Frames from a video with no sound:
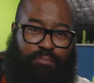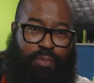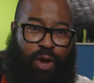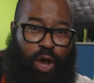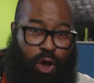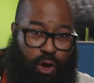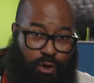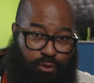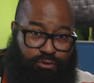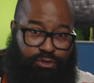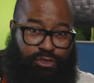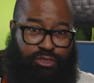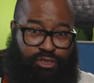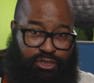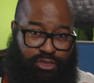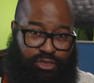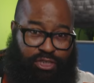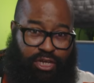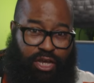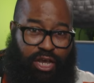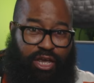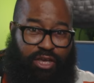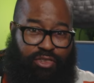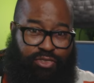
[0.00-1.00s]

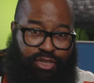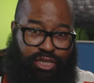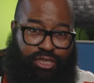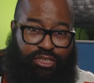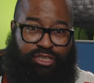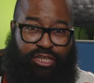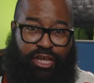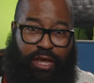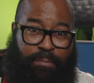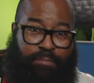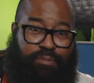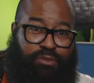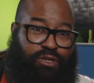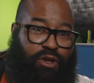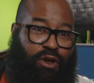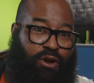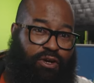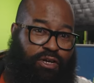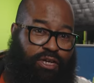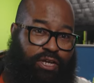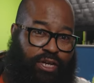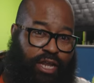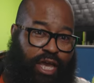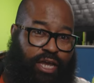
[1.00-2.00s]
posts the tips
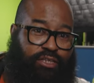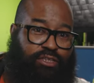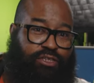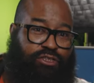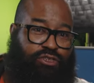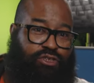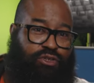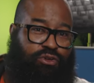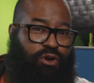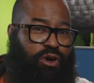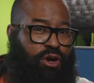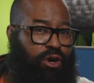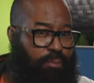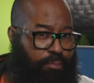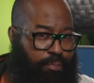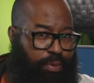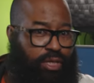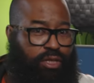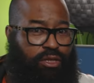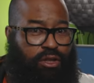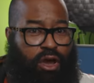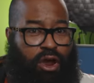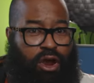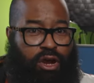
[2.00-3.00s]
are connected to are a
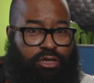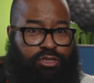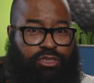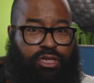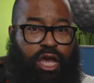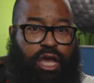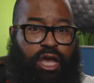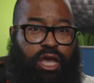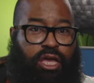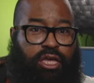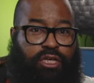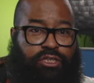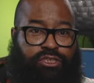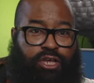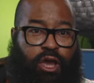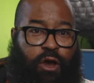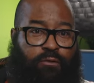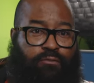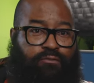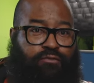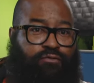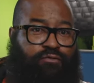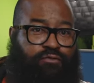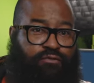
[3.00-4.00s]
bit large.
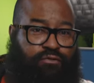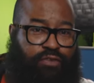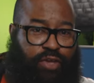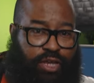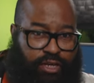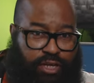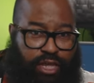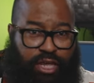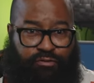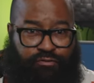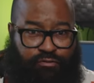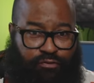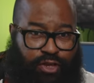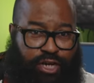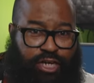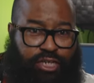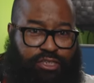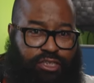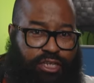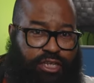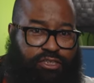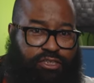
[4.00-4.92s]
So fit and finish,